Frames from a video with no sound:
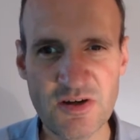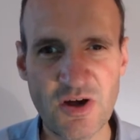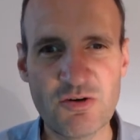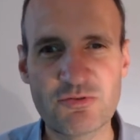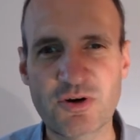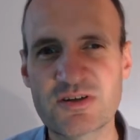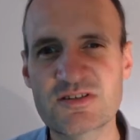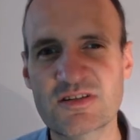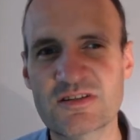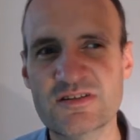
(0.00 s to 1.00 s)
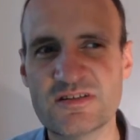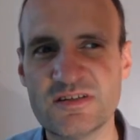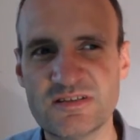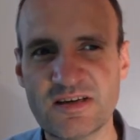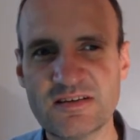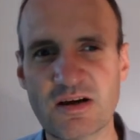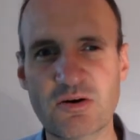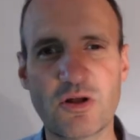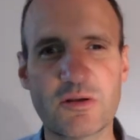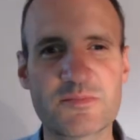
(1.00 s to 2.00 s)
For instance, the data
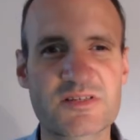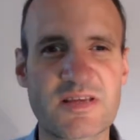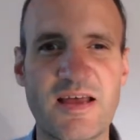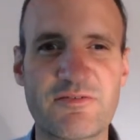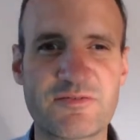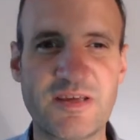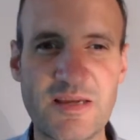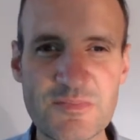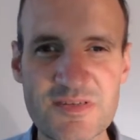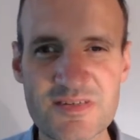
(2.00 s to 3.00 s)
columns have names.